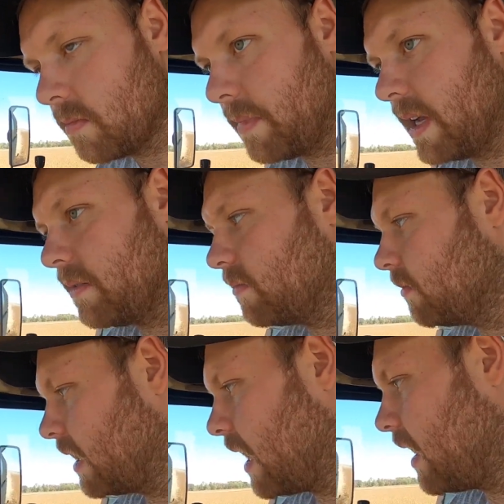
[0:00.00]
But
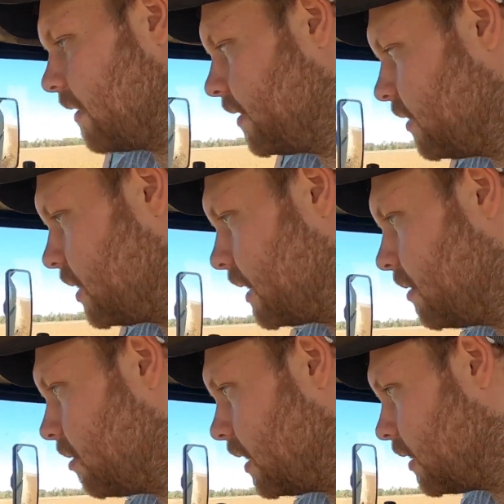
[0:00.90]
we can't have everything
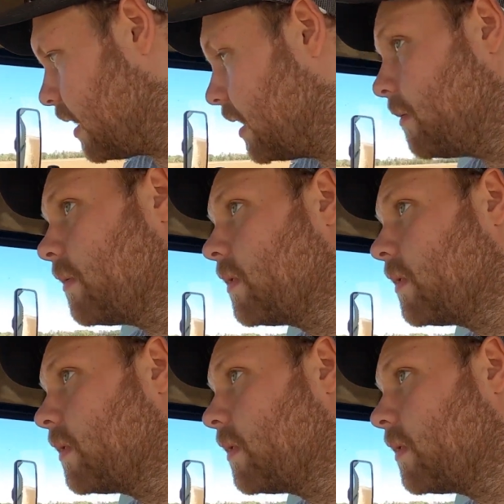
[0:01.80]
we want, right?